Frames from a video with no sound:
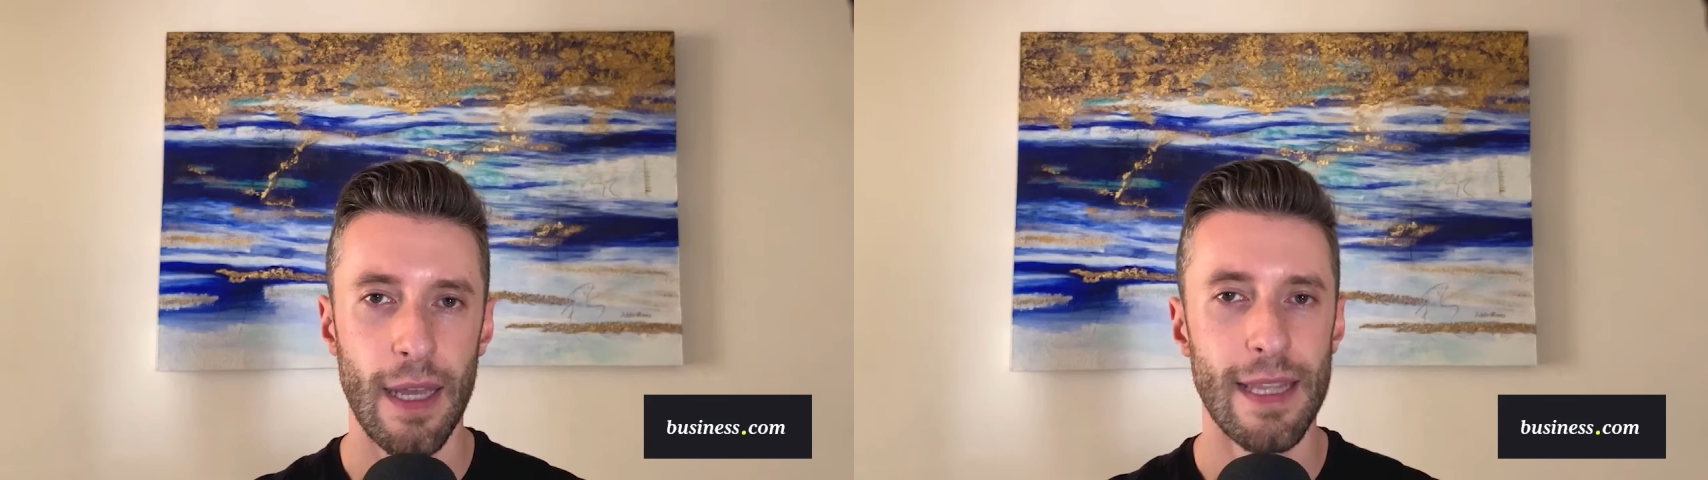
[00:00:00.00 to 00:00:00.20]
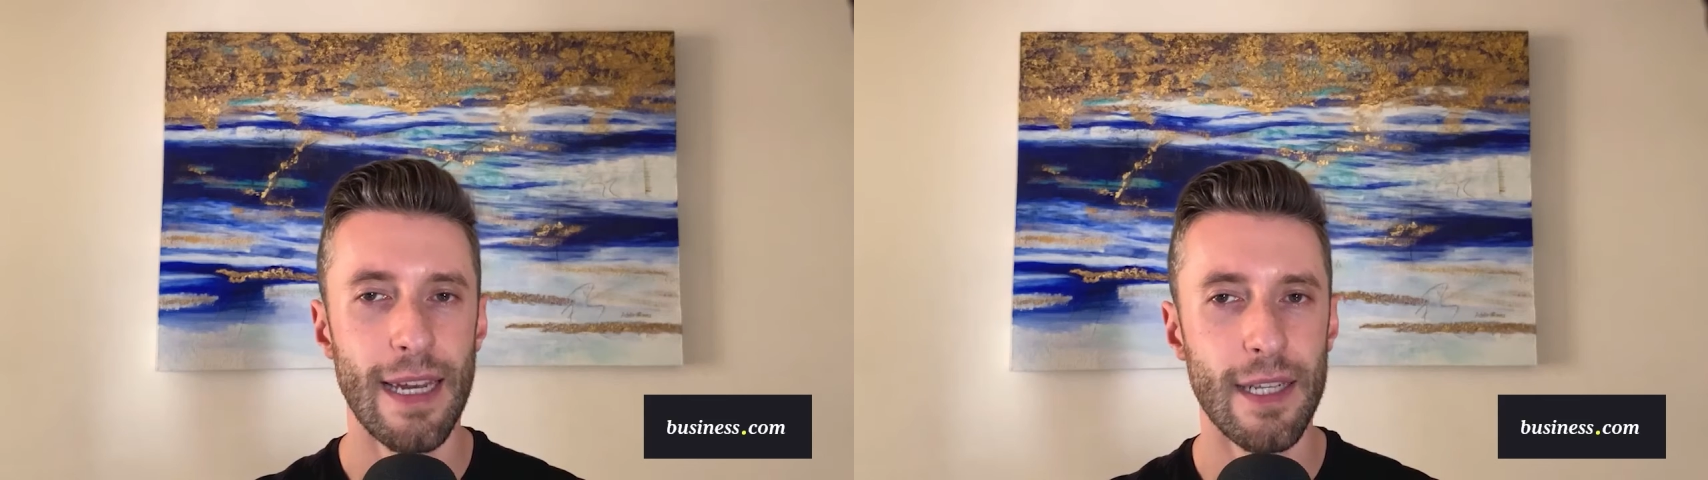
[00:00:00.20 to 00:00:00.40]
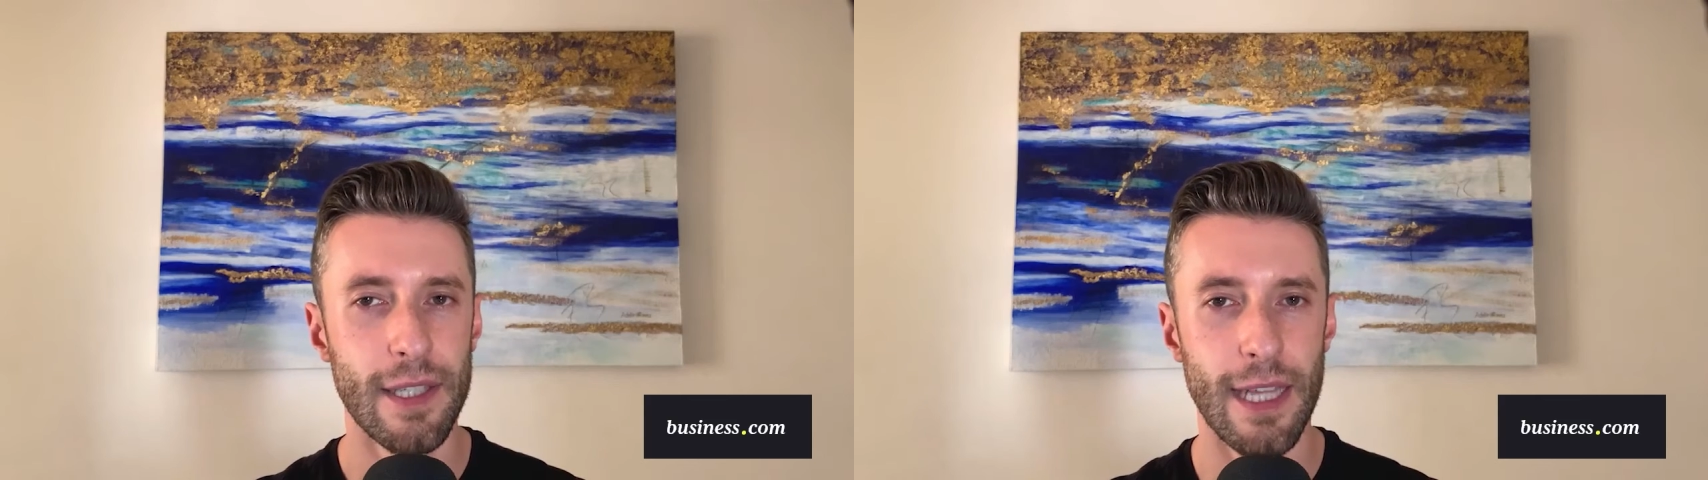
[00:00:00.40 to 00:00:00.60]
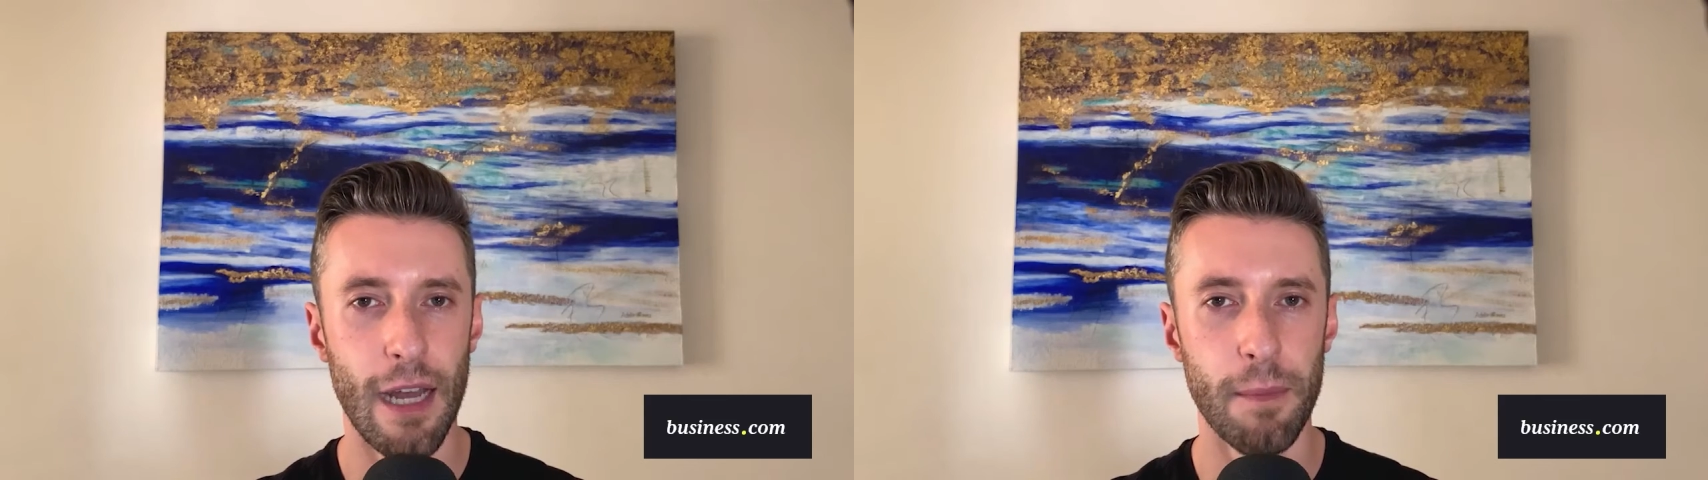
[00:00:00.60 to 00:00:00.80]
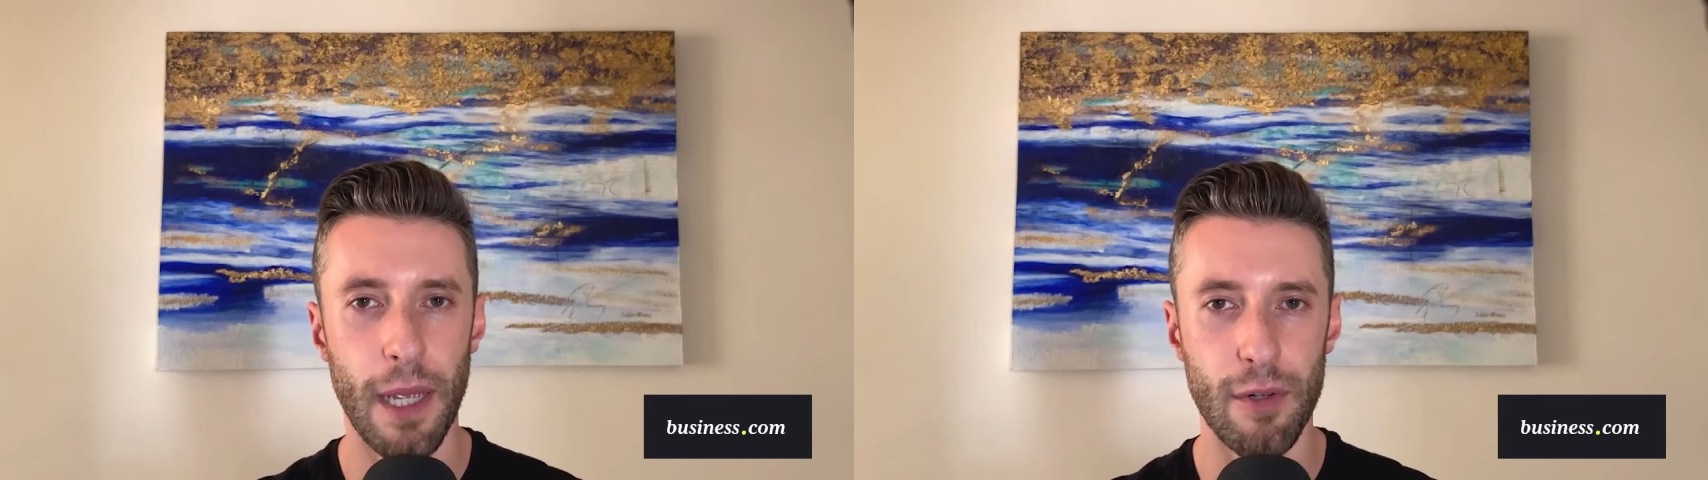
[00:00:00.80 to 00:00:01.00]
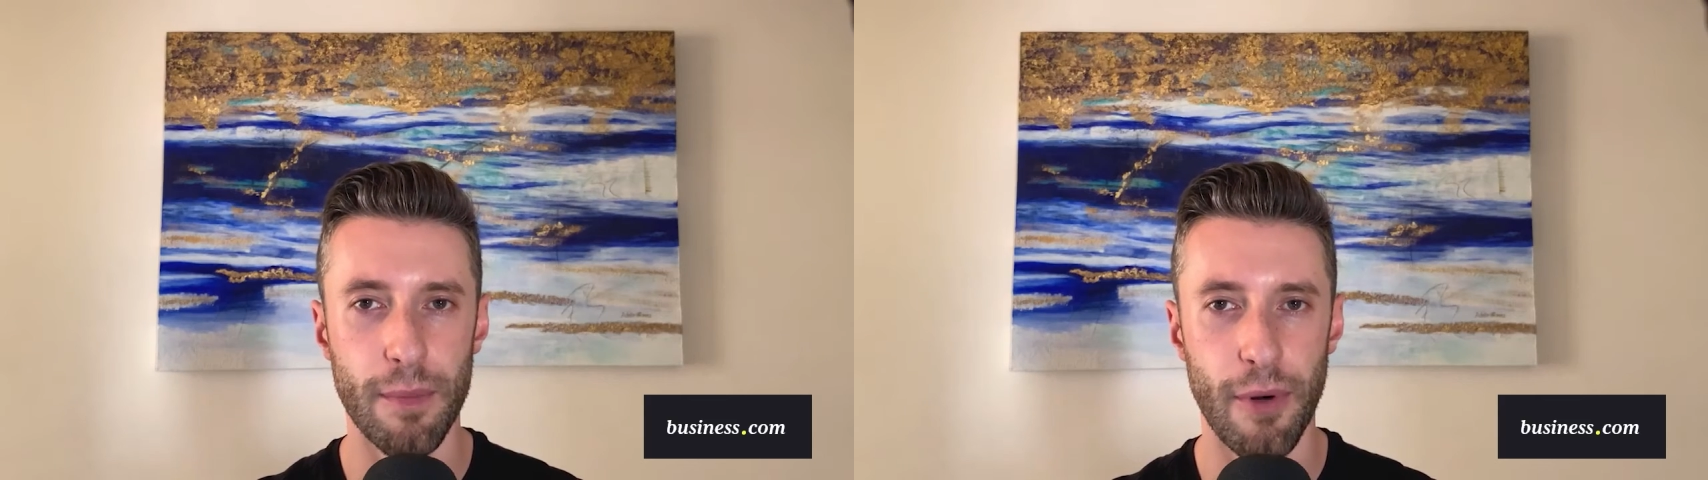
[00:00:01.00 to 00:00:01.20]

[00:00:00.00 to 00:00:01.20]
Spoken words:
That has allowed payroll